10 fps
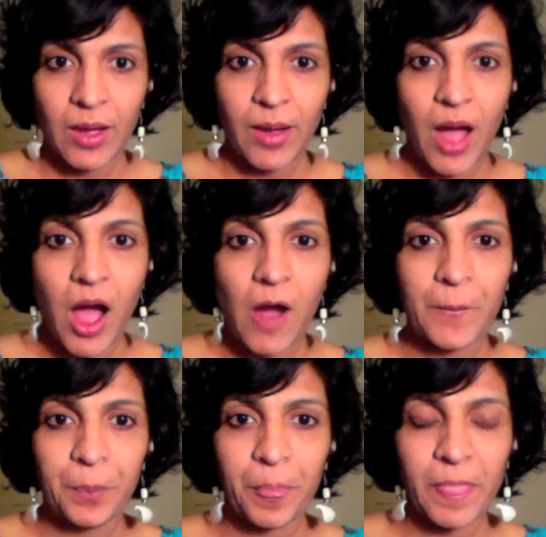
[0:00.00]

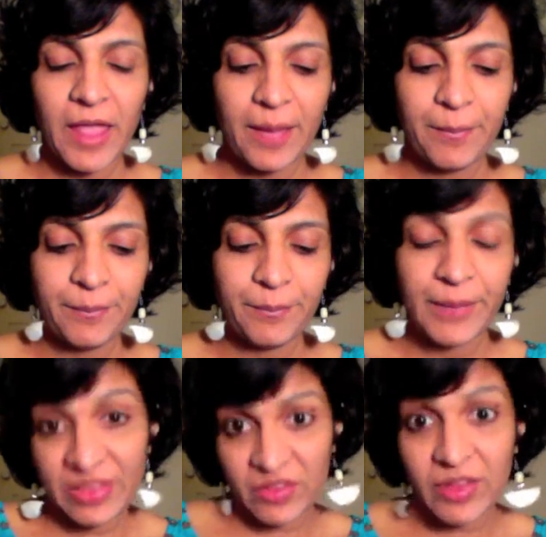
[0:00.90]

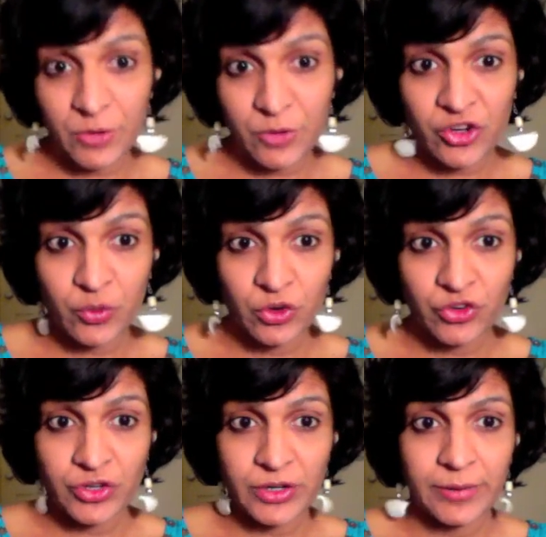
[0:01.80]
in this community
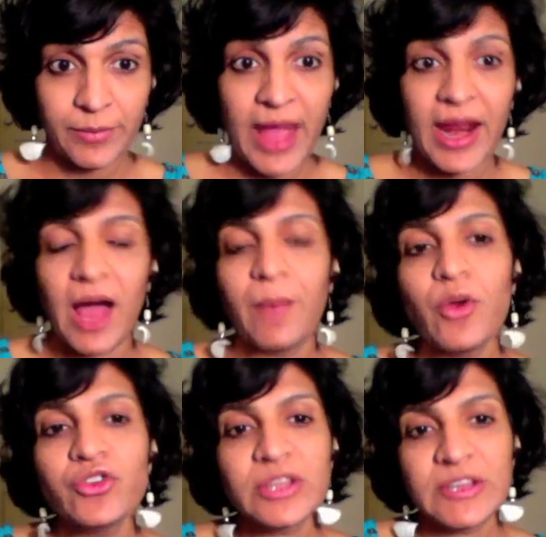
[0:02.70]
version, and I'm going
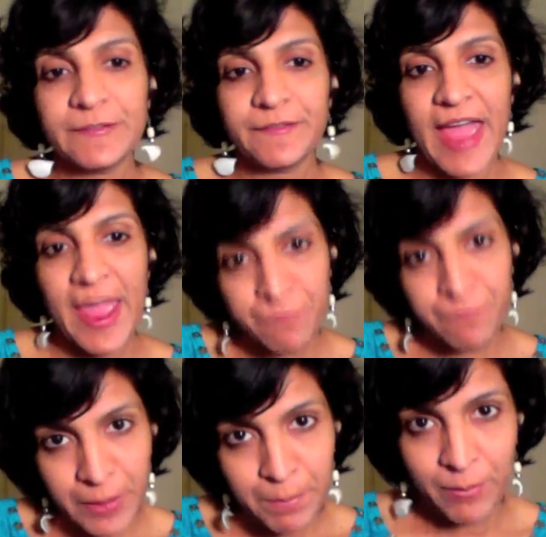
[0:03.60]
to give
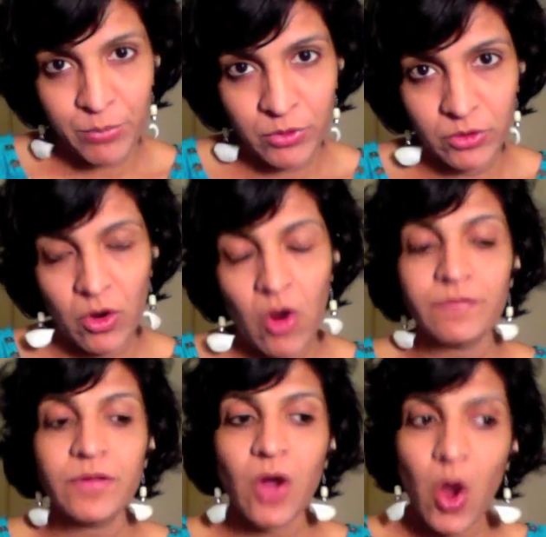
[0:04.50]
every member of
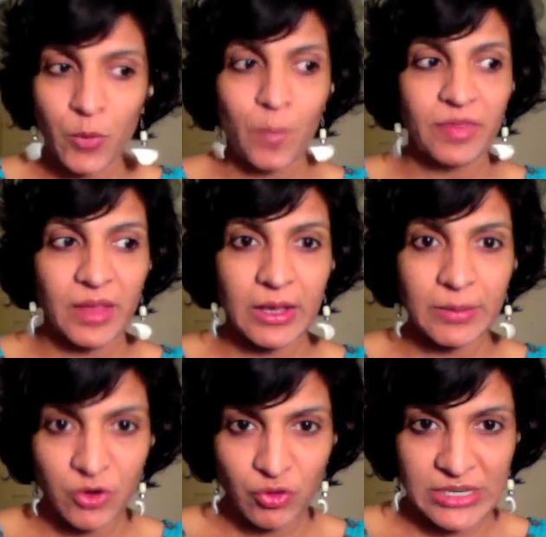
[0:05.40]
the homeopathic
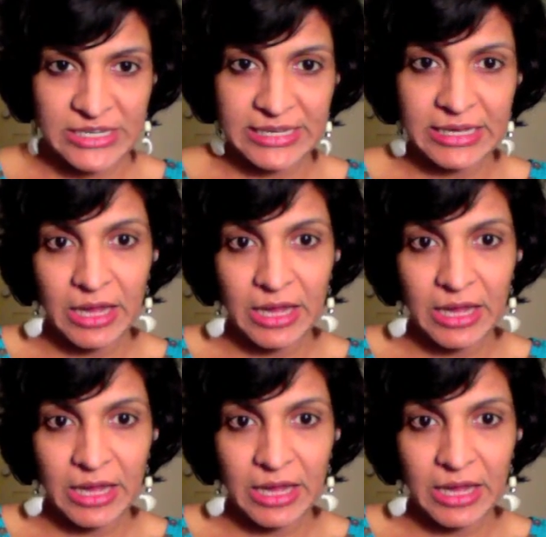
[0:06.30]
community